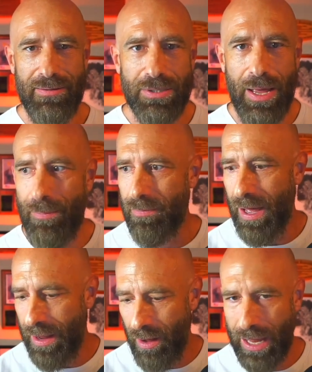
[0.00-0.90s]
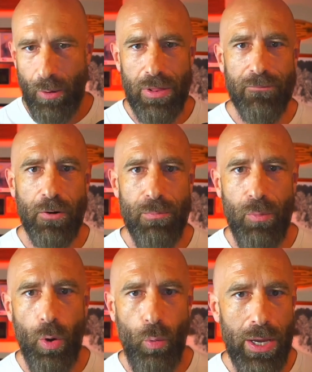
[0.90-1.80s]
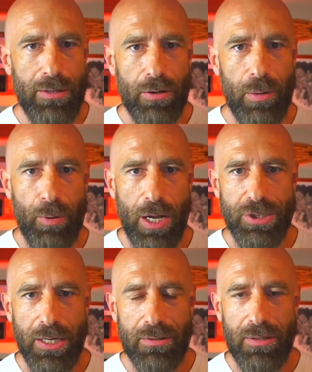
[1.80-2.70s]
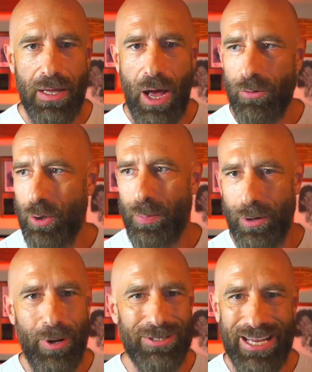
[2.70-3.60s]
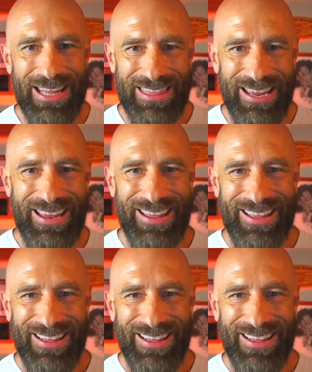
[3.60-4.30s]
I hung out with him for a week during the project. I'll do pretty much anything.